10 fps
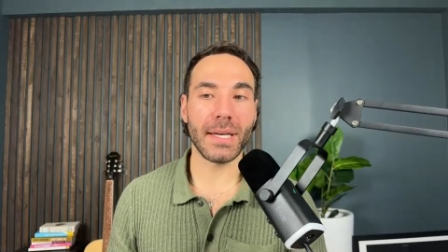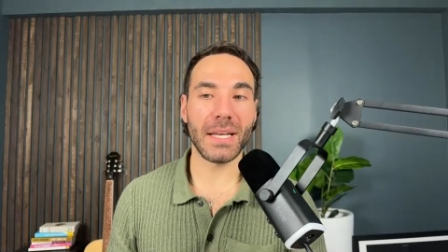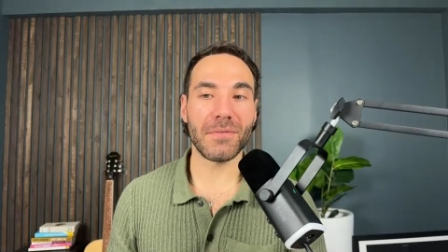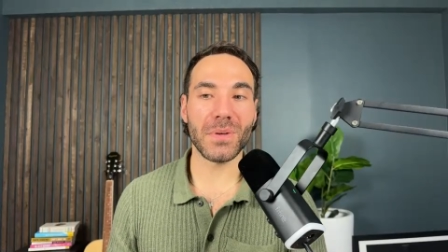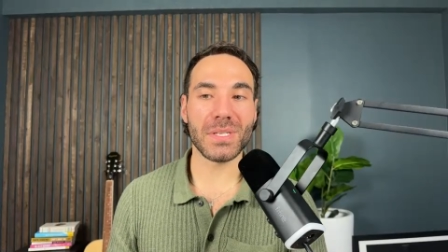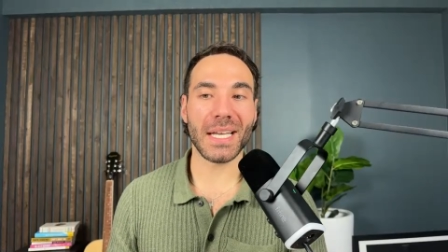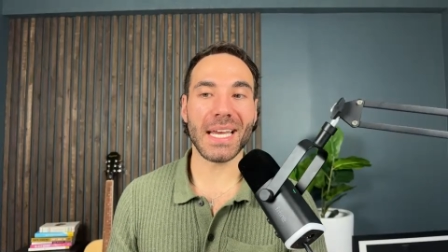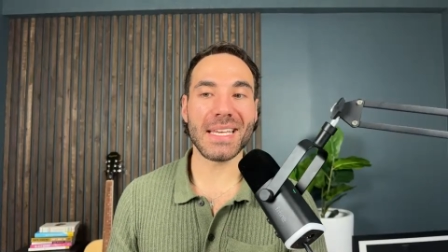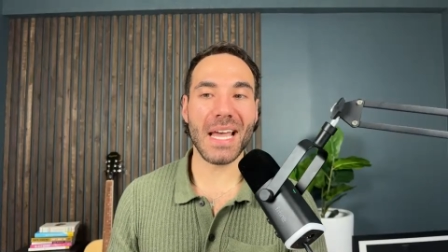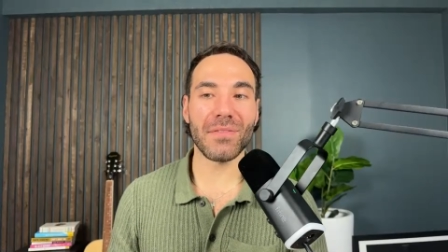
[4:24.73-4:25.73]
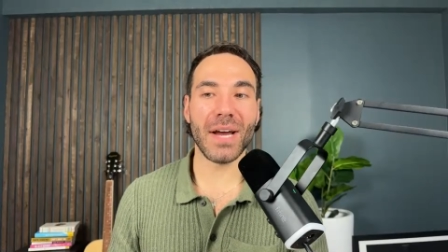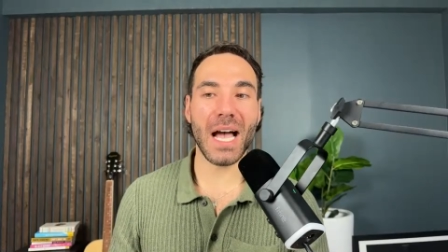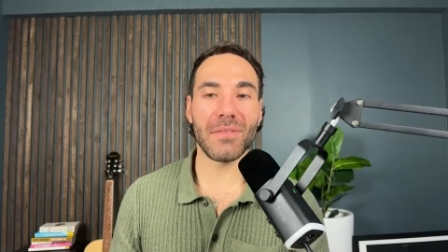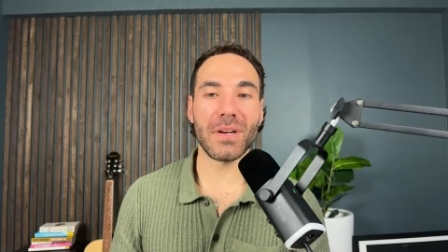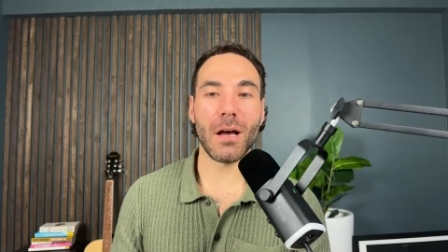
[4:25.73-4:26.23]
and it feels like I never
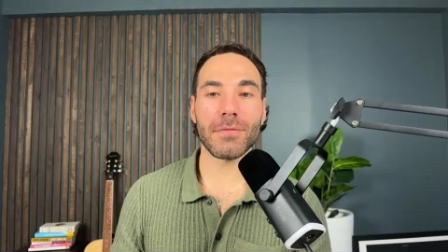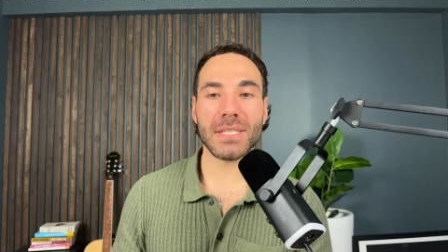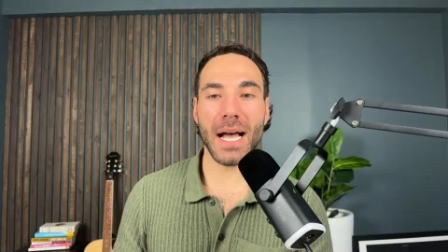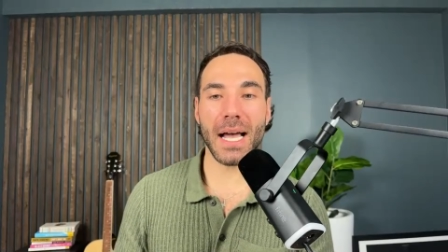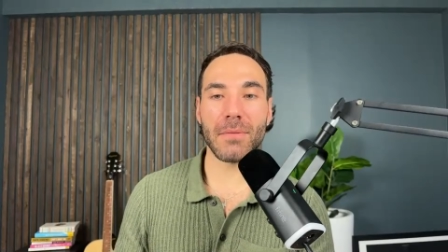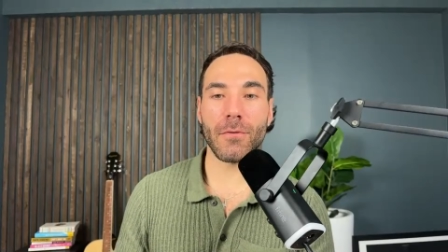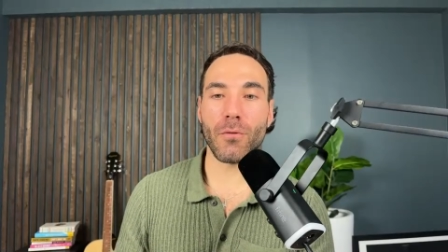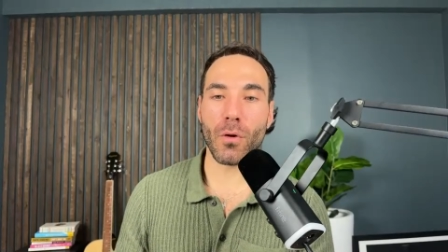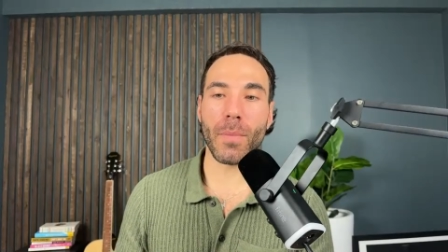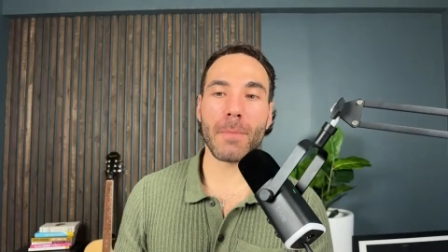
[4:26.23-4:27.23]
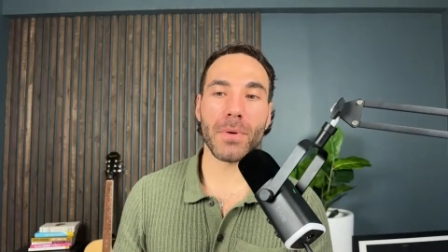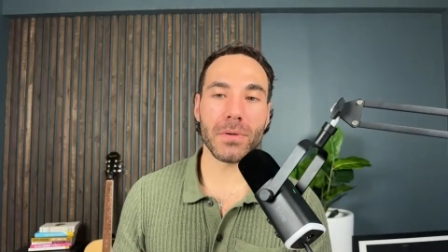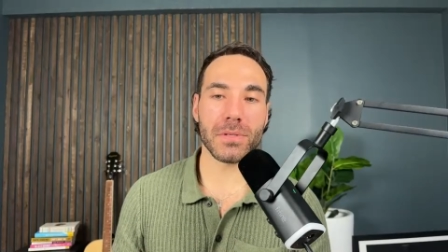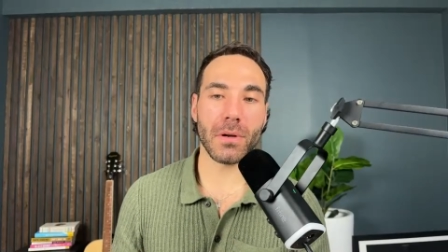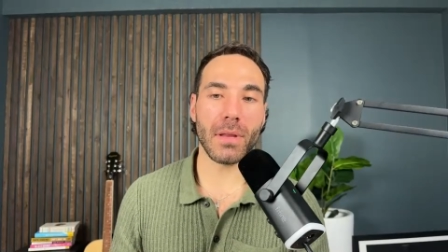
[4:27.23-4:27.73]
have enough time for my
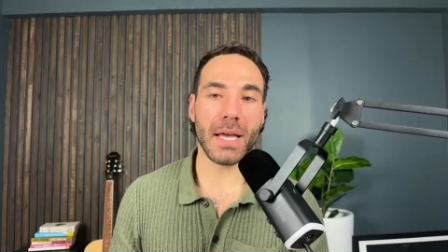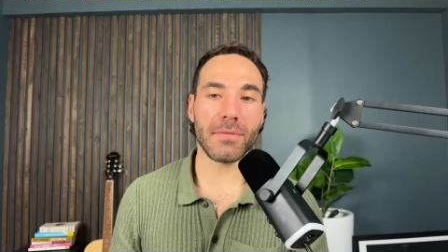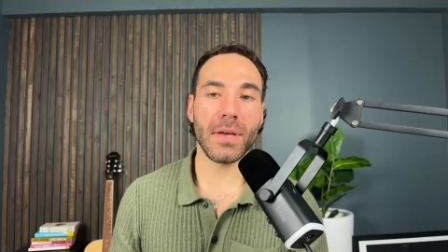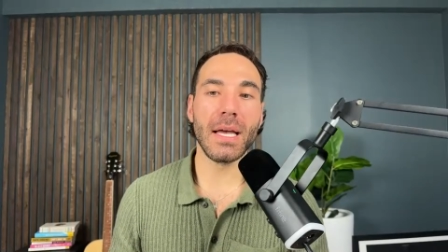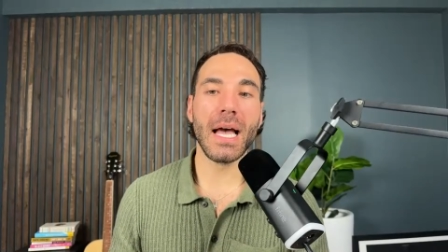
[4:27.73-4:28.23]
personal life.